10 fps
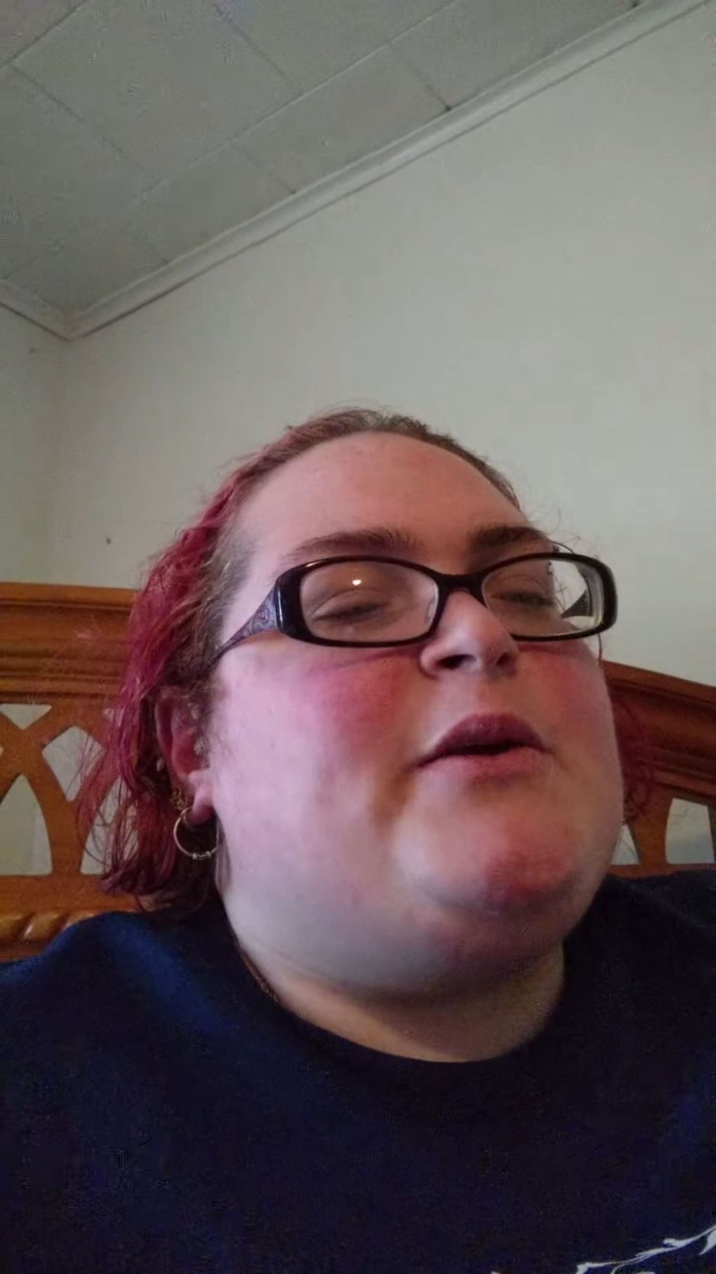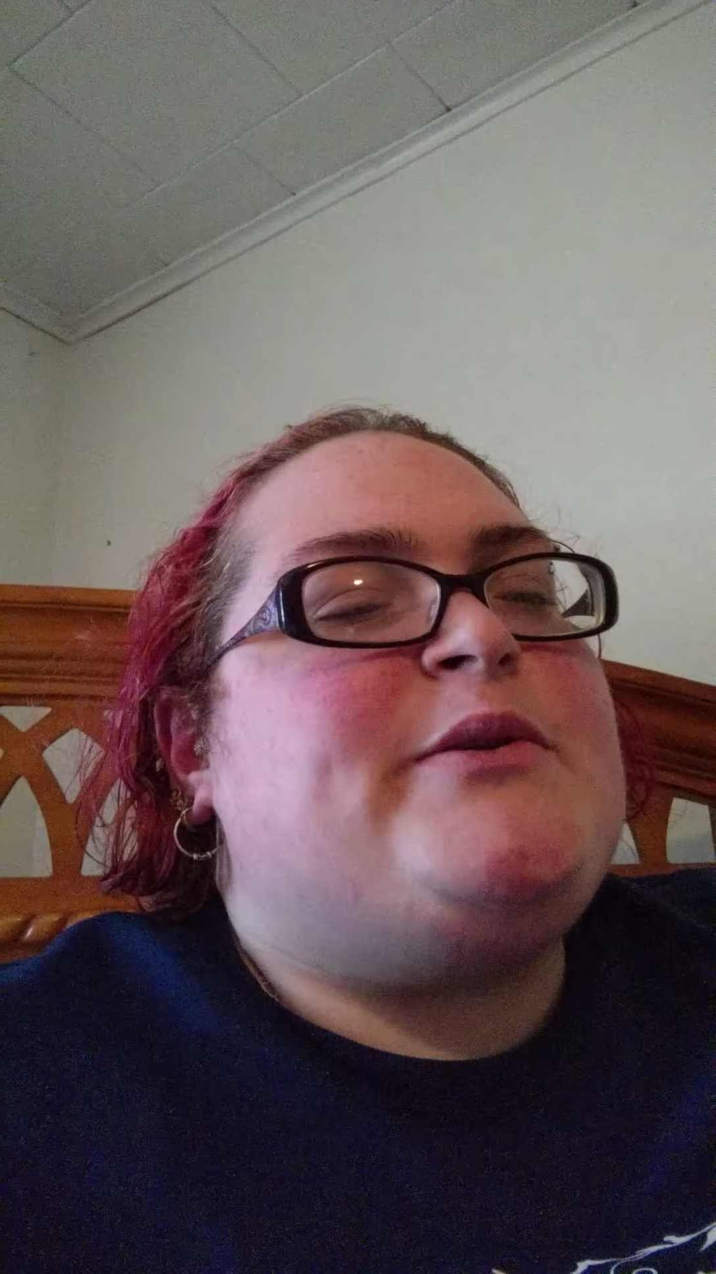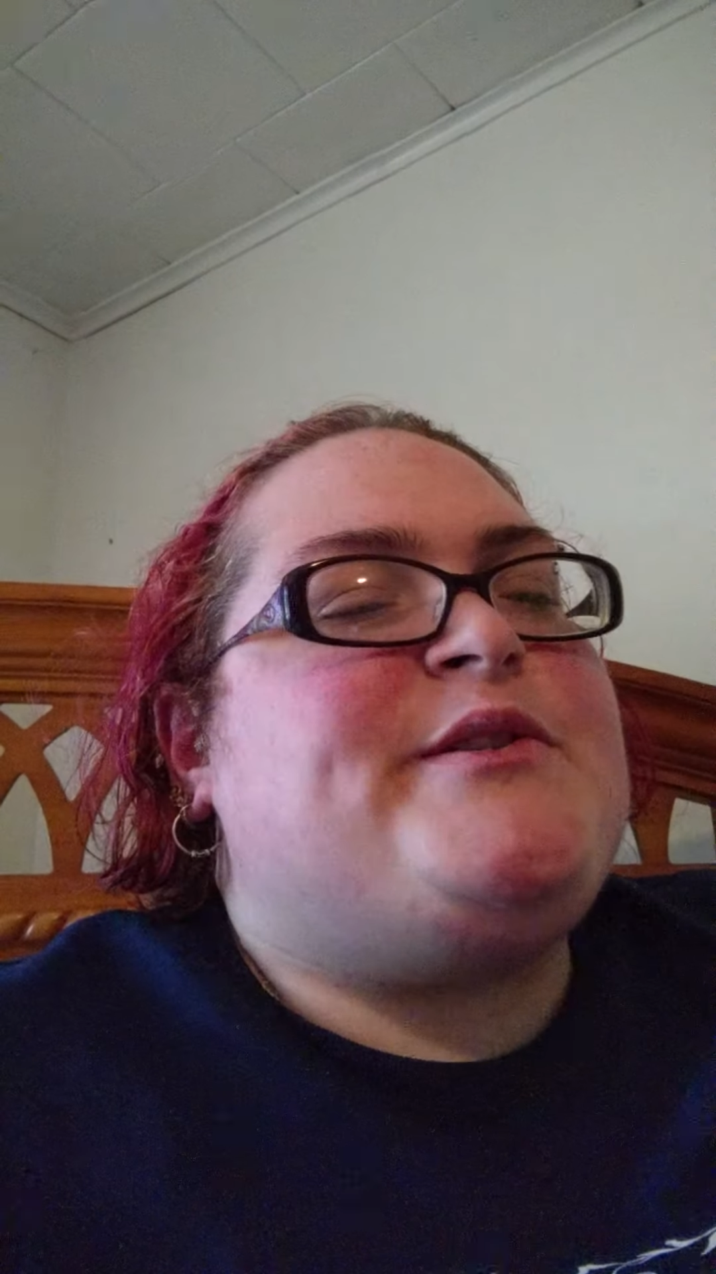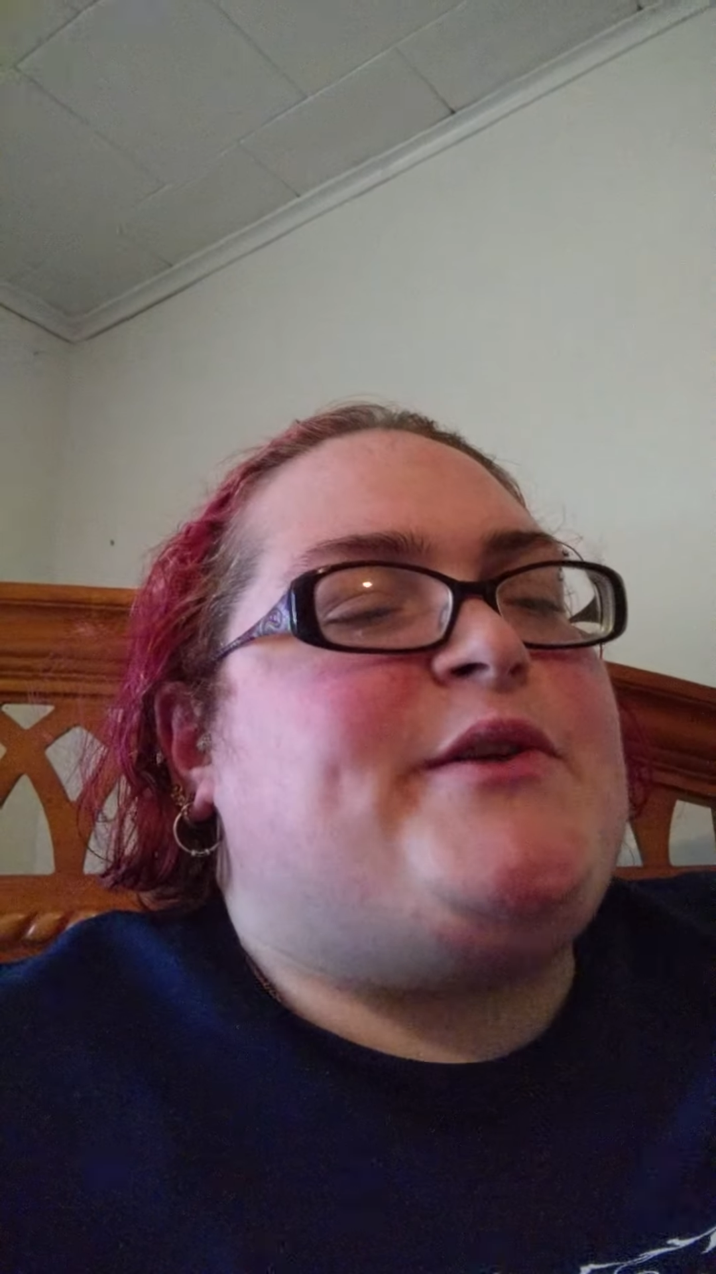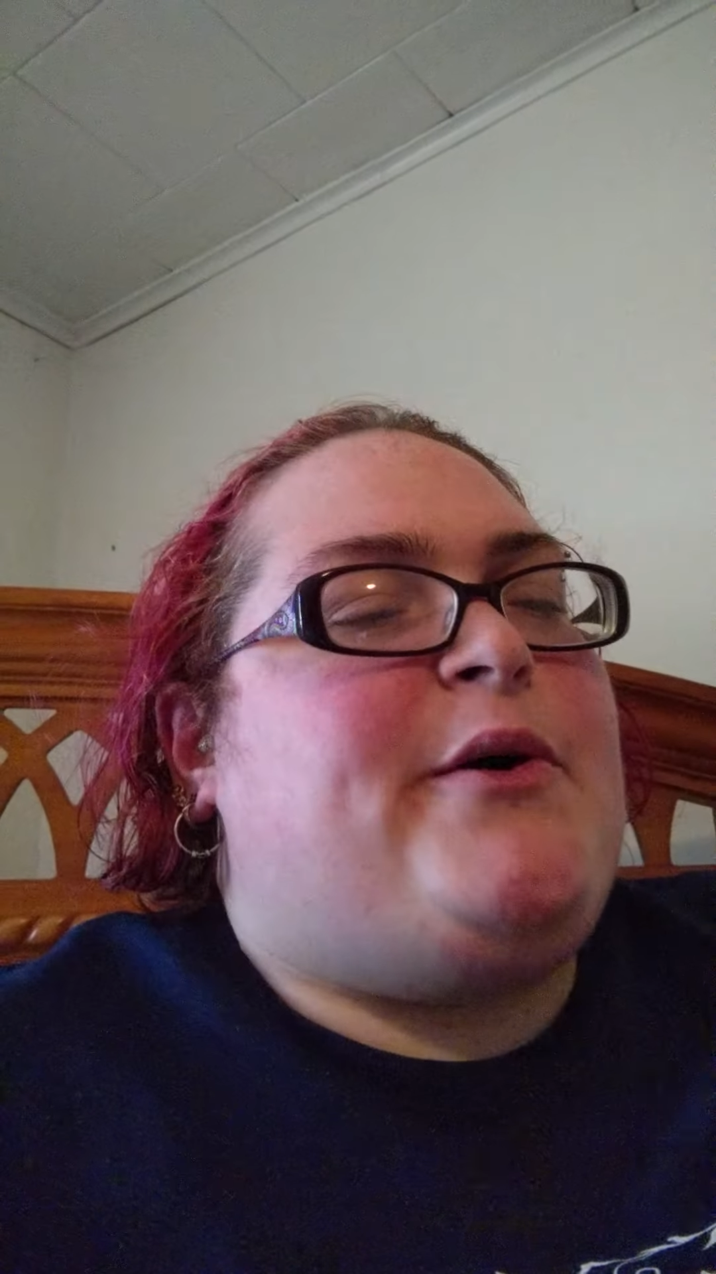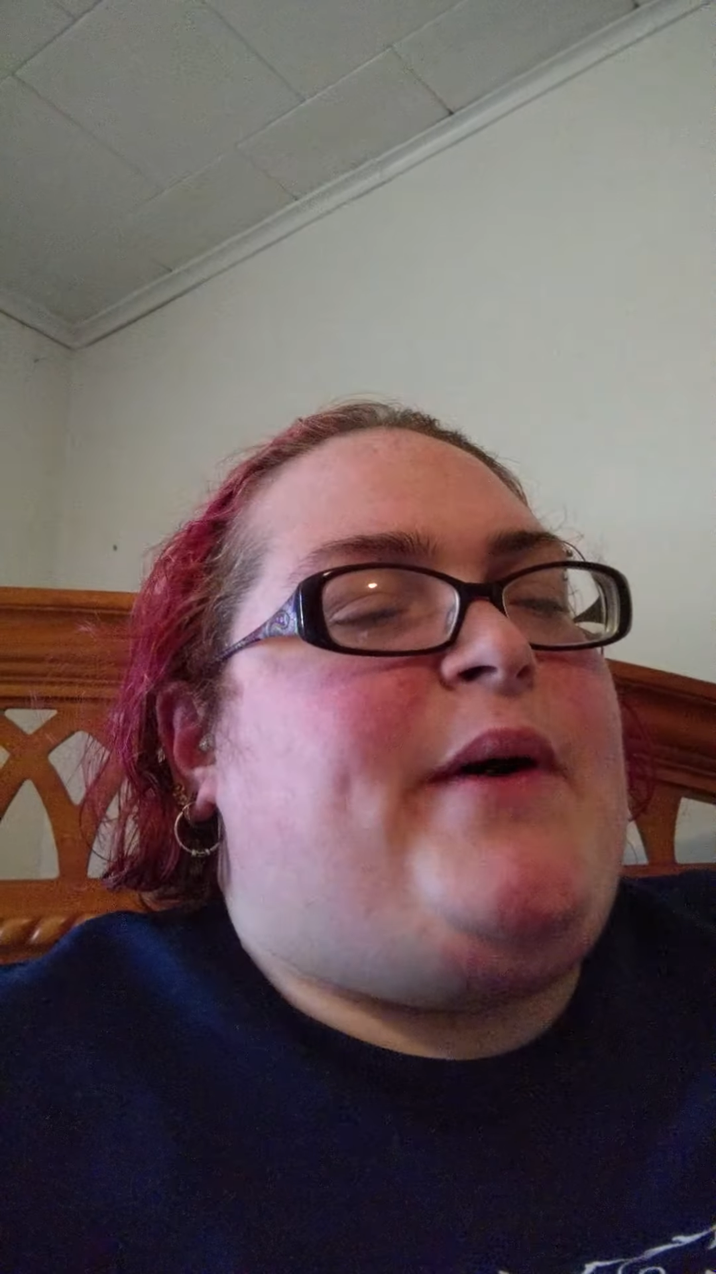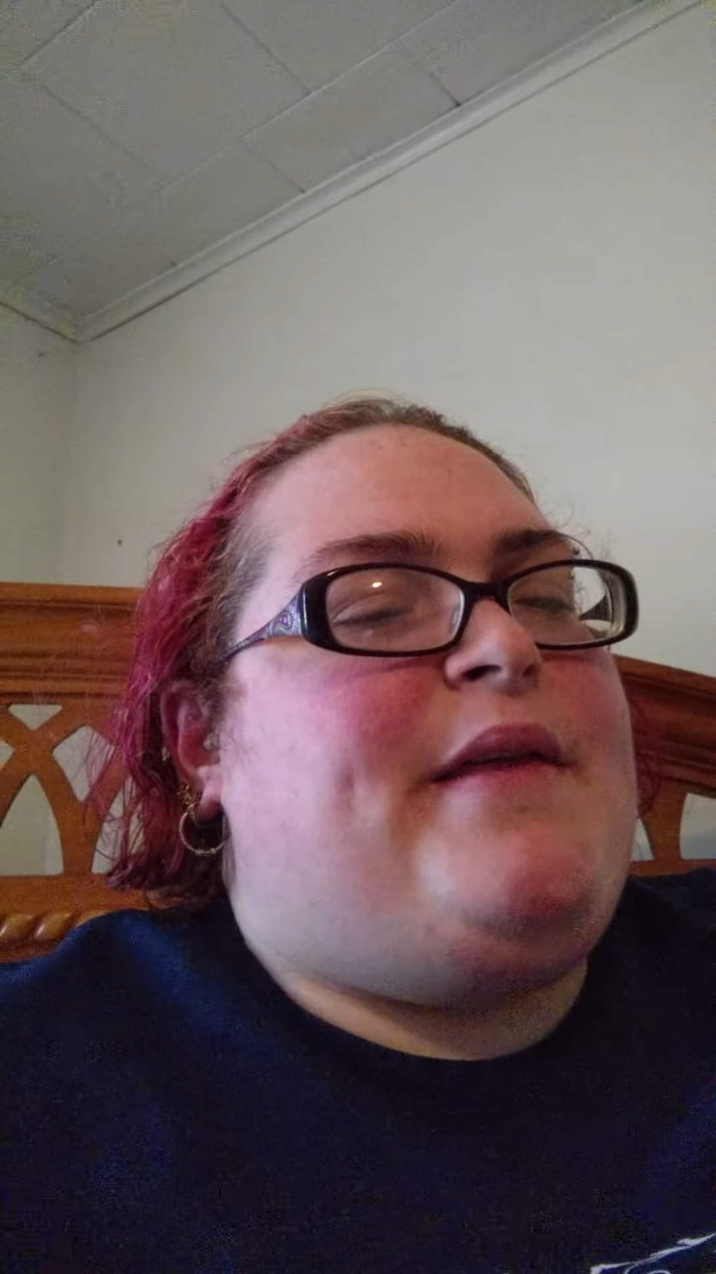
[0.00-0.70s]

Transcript: So